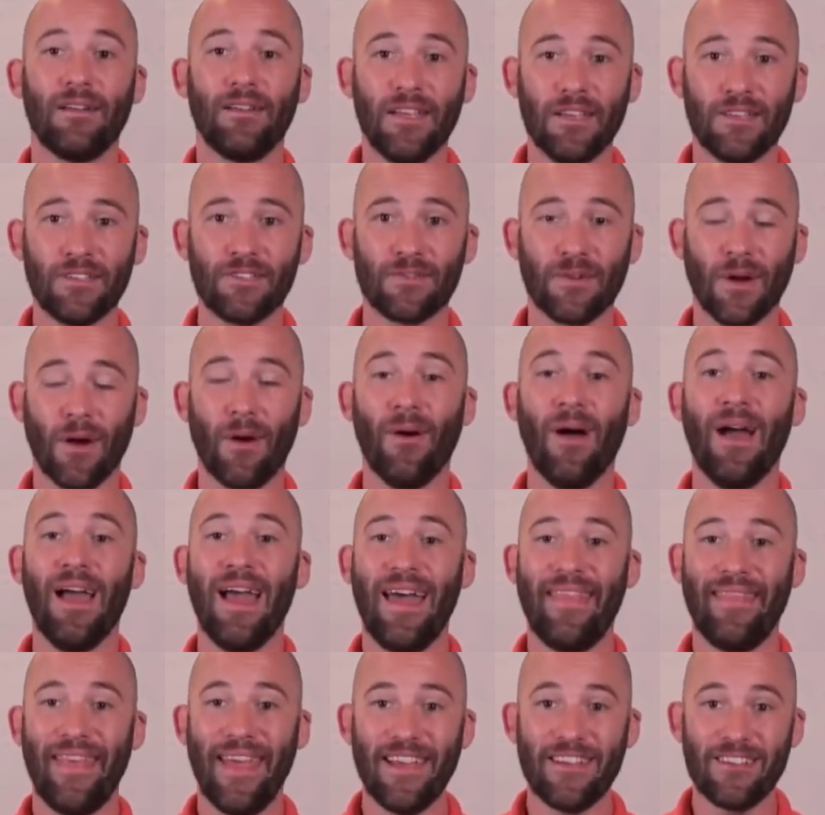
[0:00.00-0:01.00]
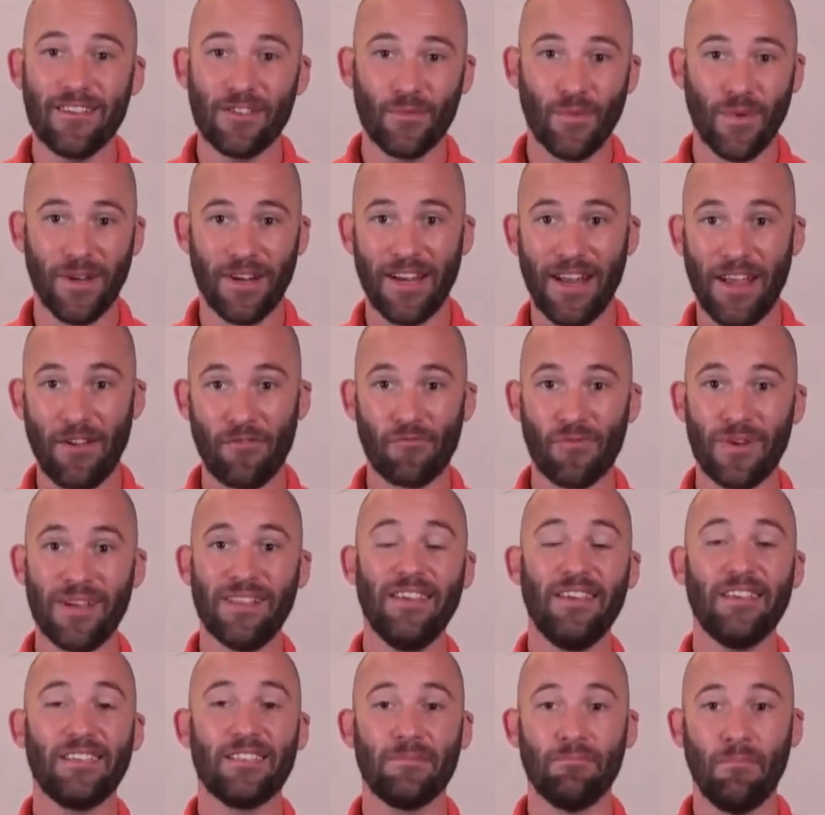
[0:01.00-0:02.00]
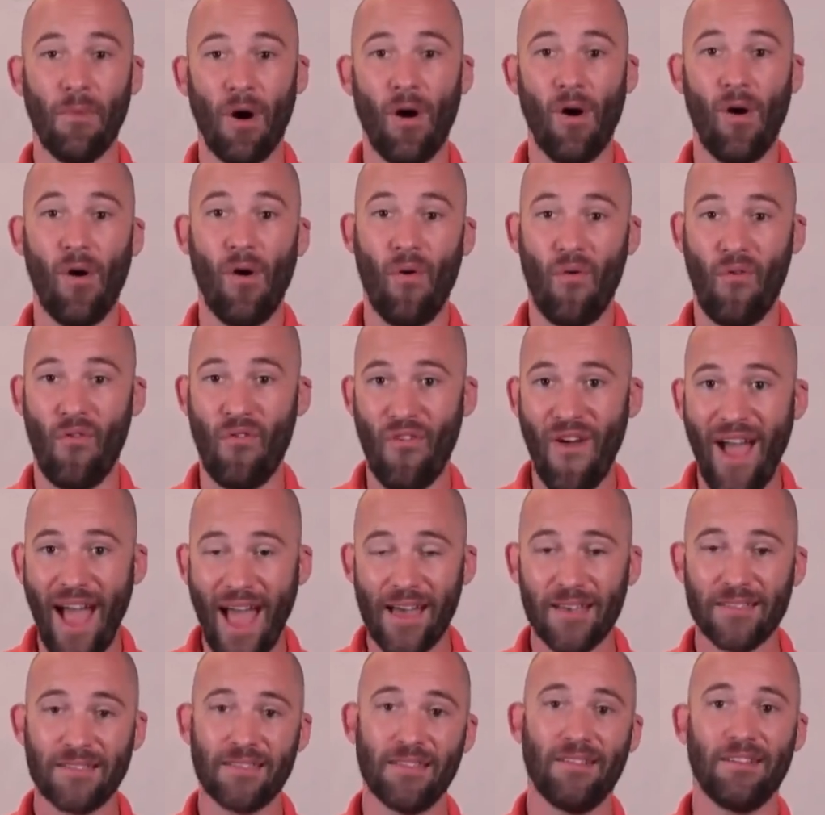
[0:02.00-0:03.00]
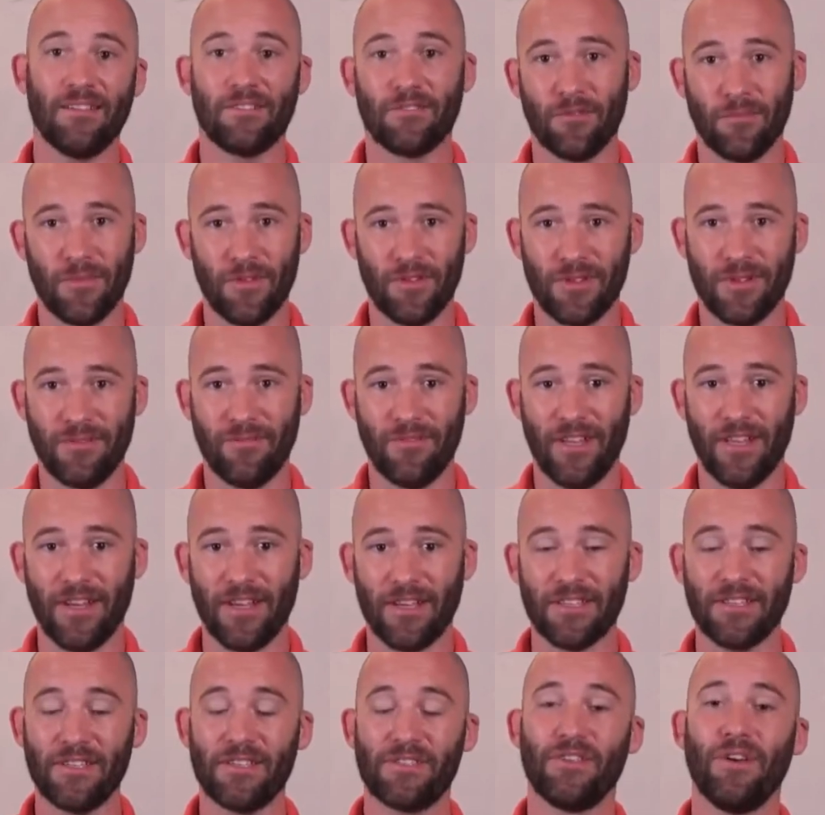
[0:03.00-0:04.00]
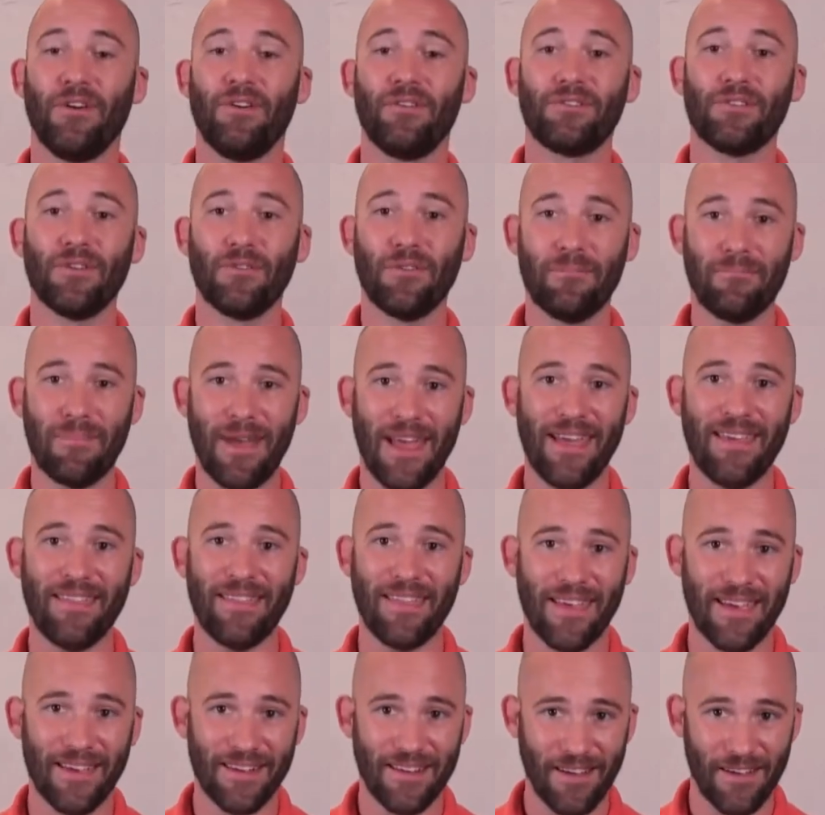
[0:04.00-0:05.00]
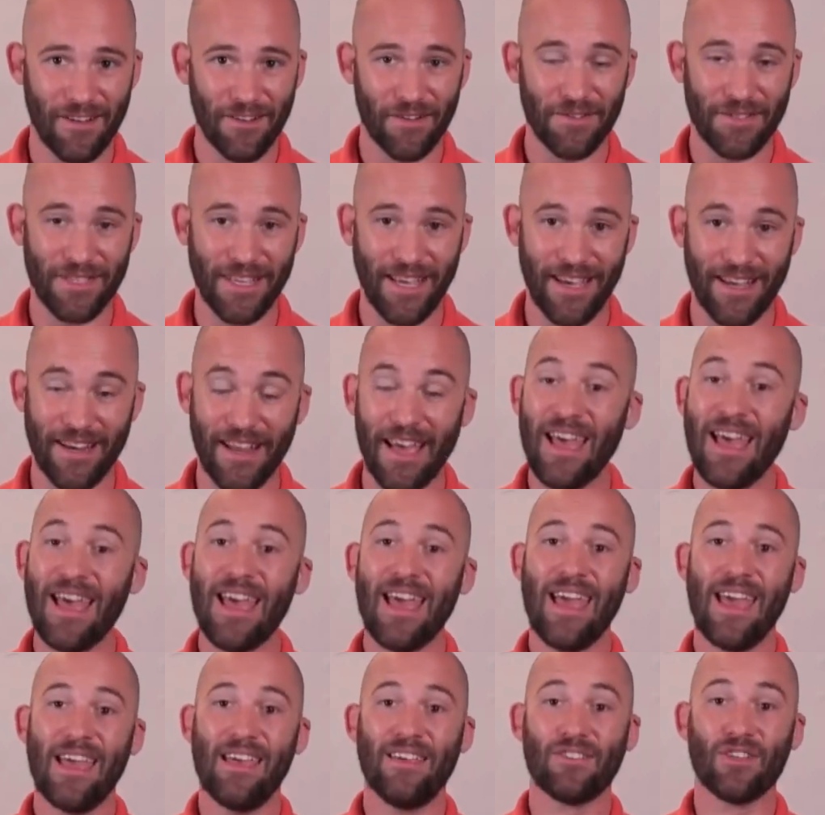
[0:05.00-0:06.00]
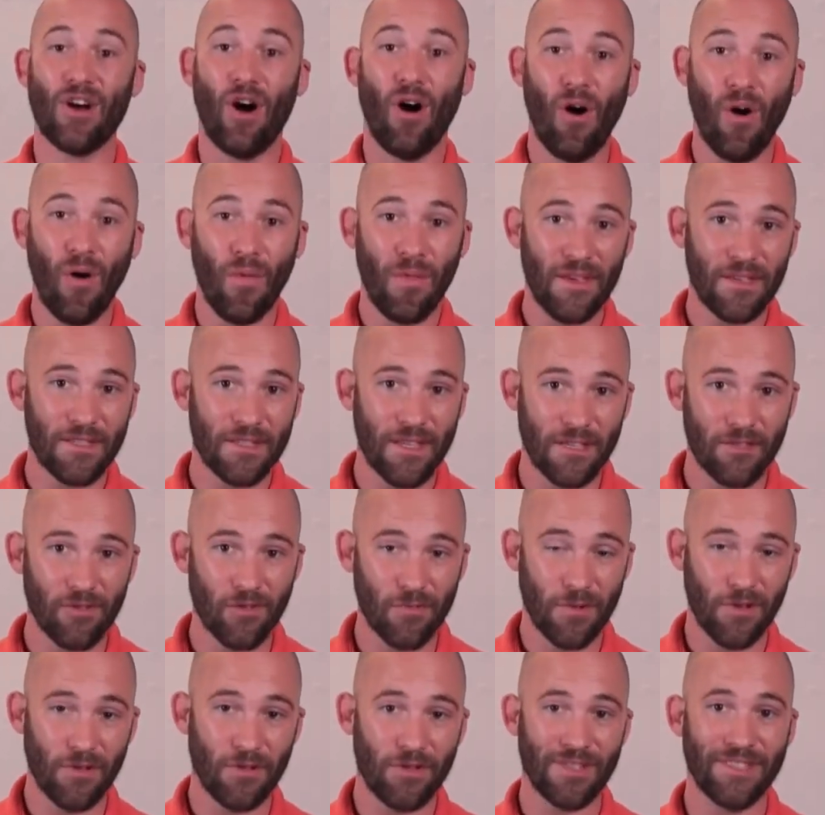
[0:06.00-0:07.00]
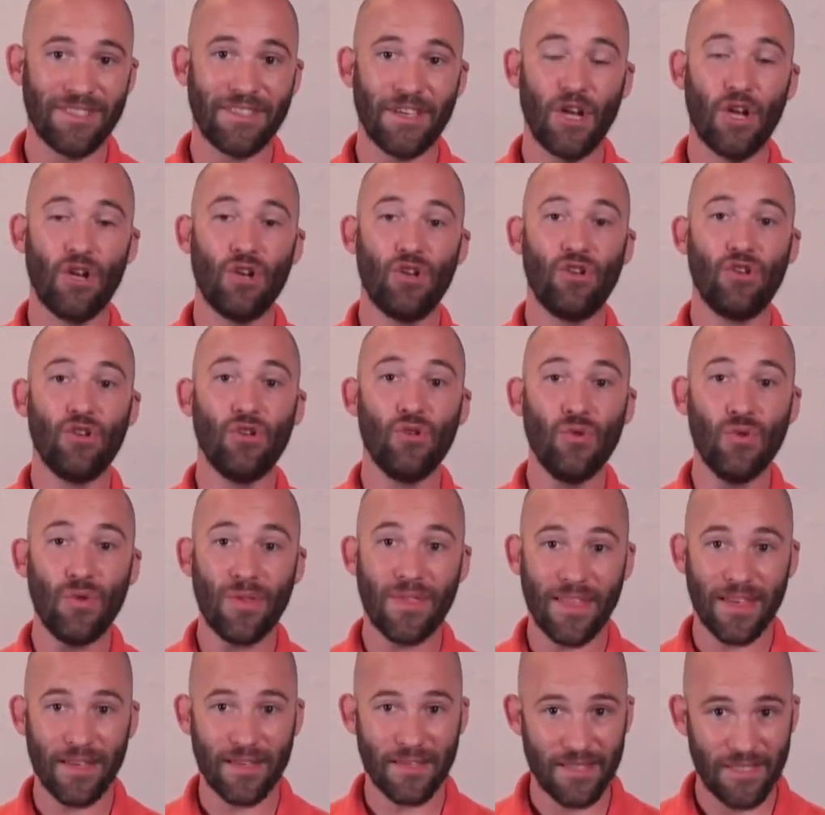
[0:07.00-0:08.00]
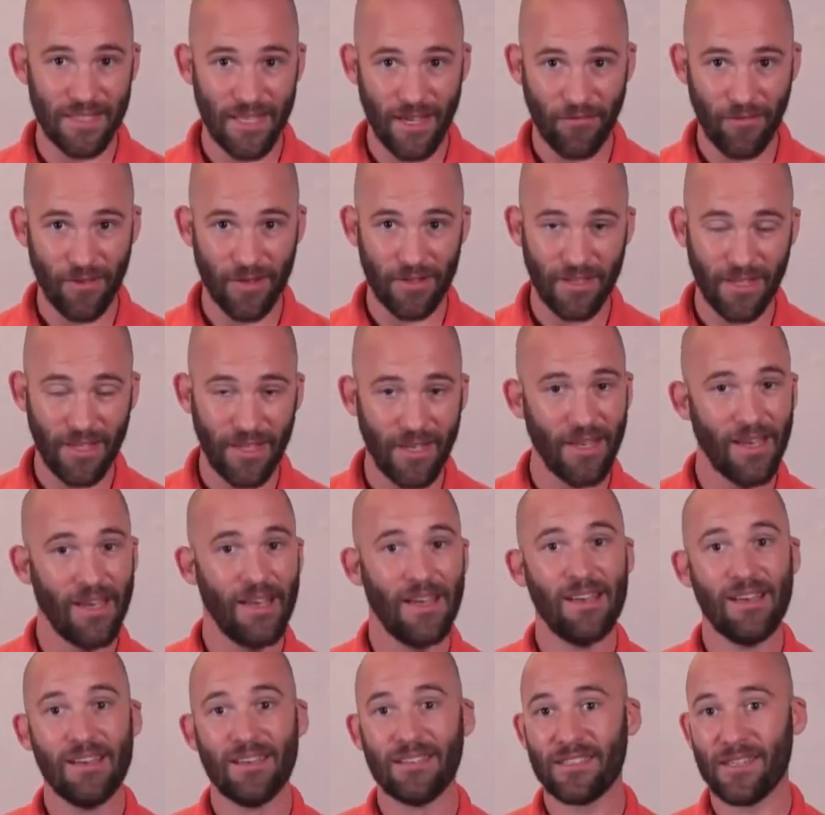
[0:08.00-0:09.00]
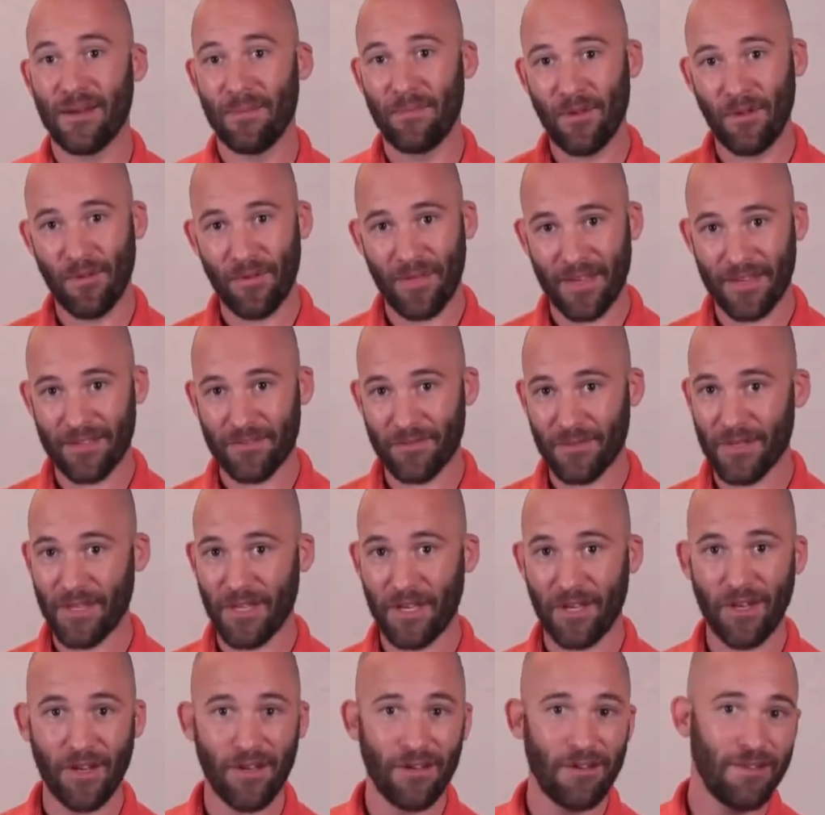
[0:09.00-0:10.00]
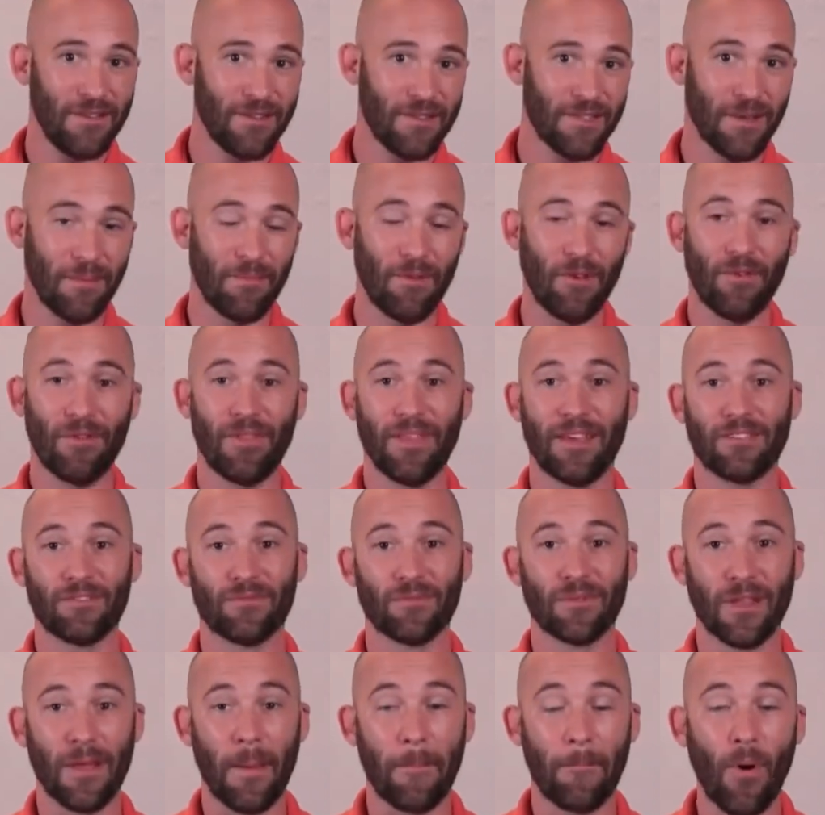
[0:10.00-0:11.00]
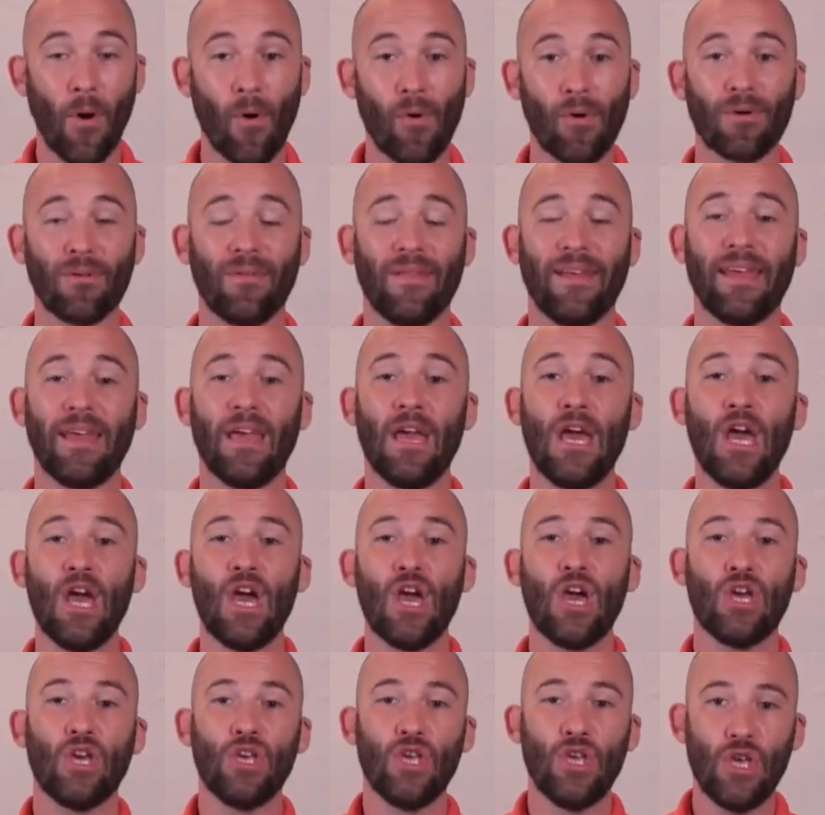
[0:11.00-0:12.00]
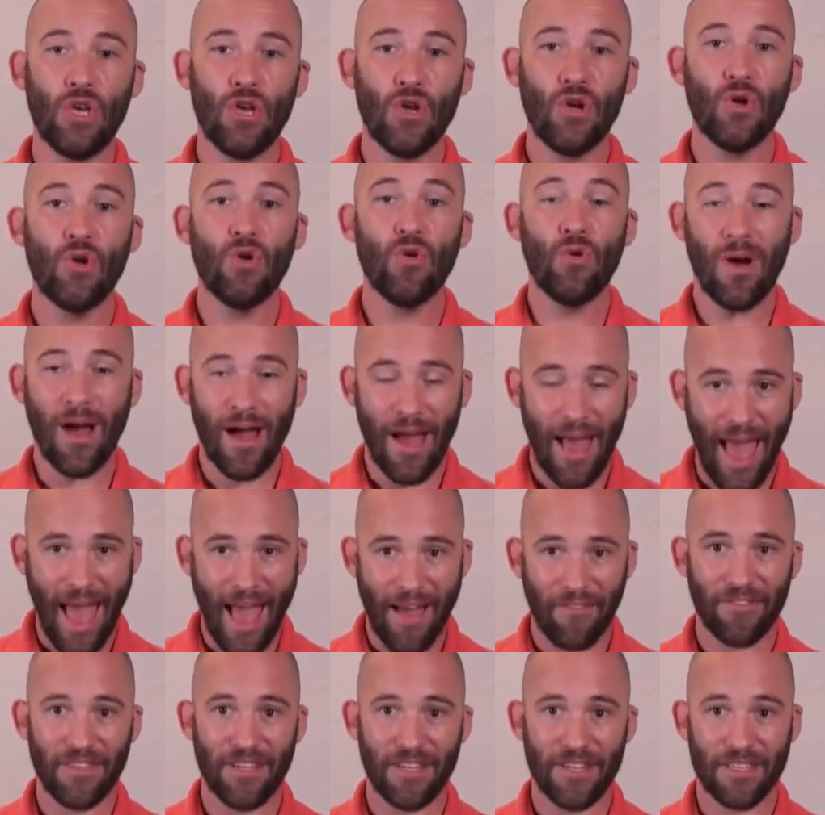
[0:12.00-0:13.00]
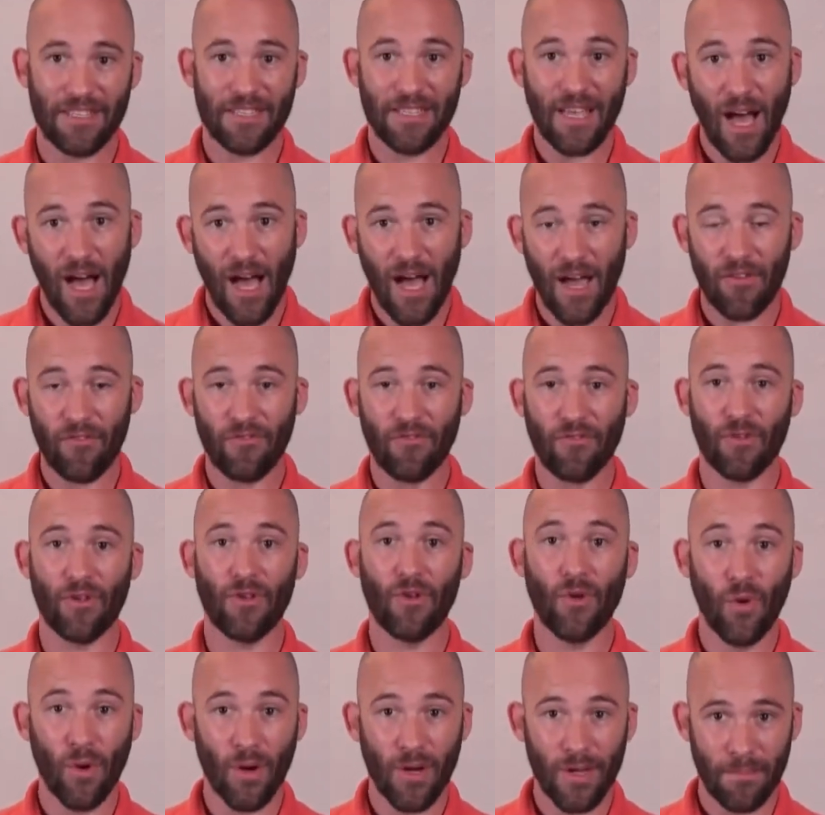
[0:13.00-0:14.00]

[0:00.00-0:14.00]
distro, they just wanted a really small, fast distribution of Linux. So the main thing to understand is all these distributions do things differently. Some do things really good, some do things really poorly. You have to decide for your